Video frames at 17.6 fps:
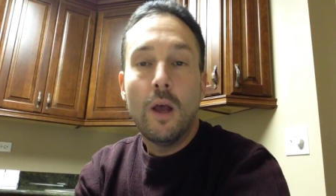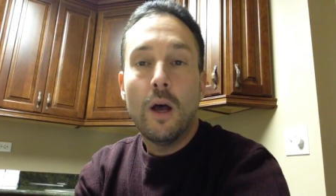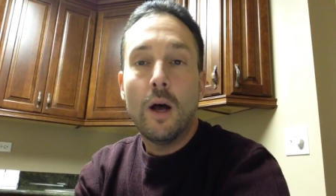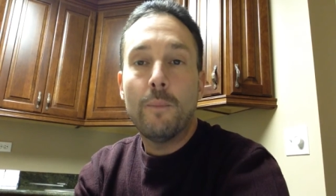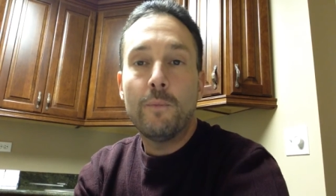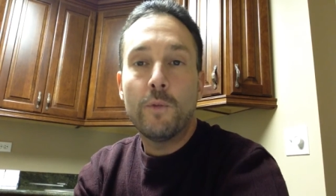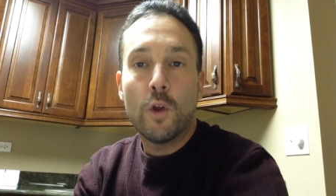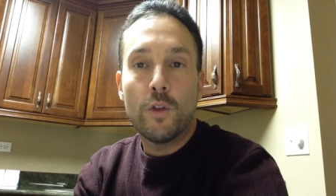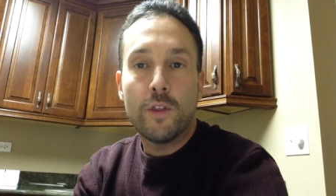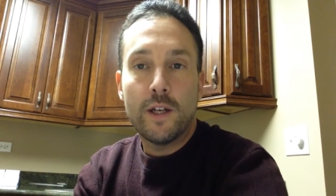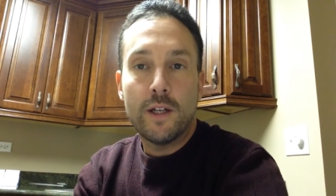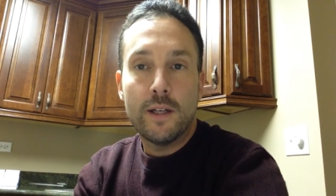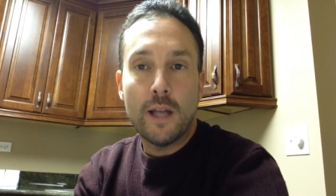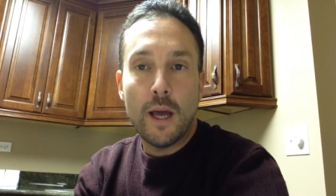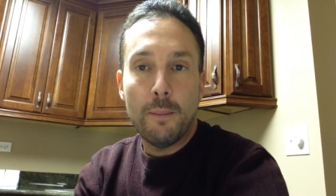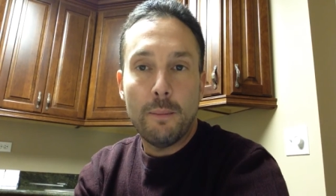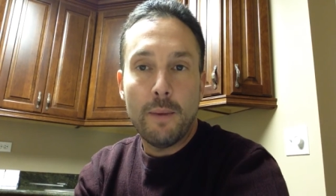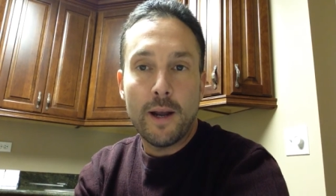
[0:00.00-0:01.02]
Um, they did
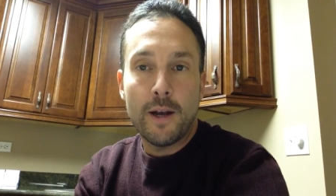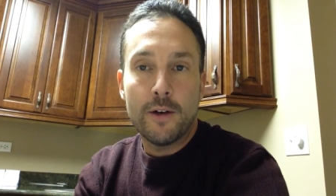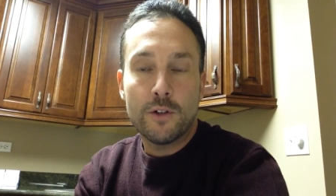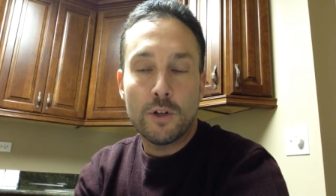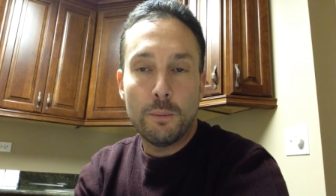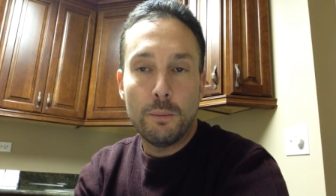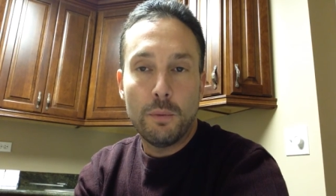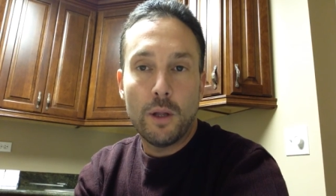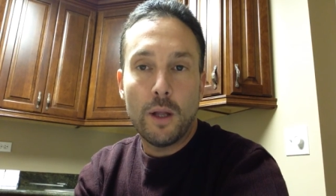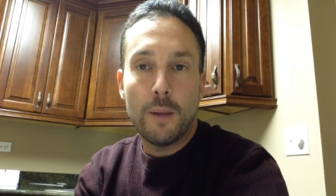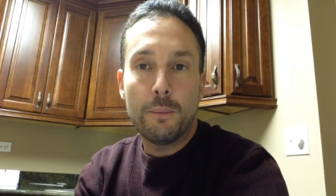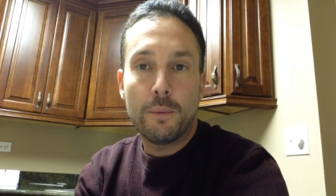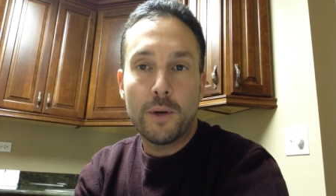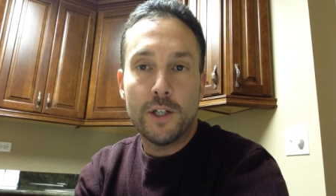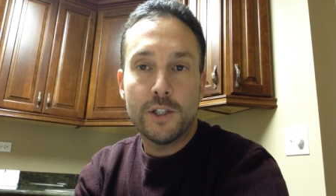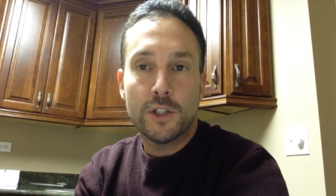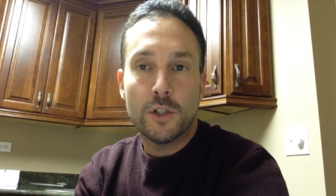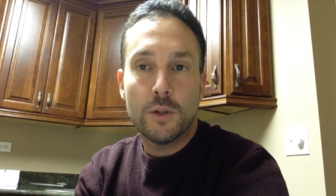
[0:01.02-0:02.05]
not monitor blood
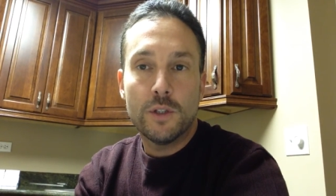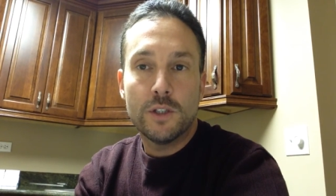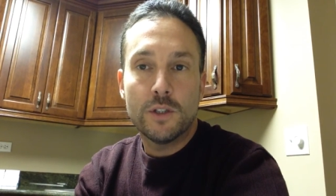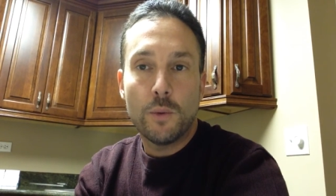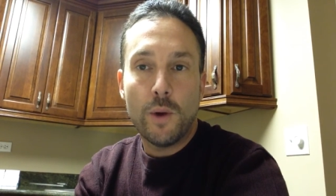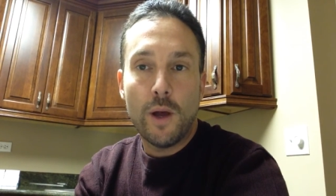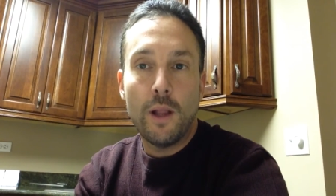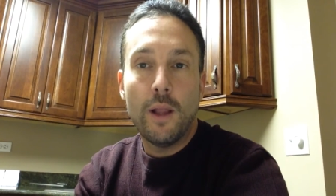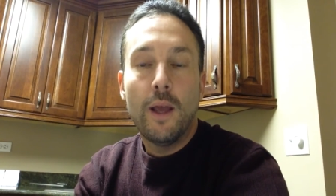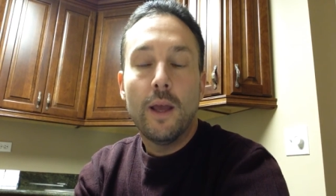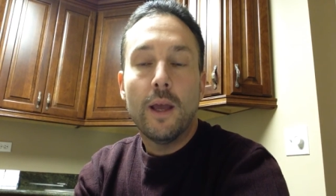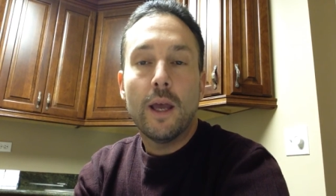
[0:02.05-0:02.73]
pressure as well,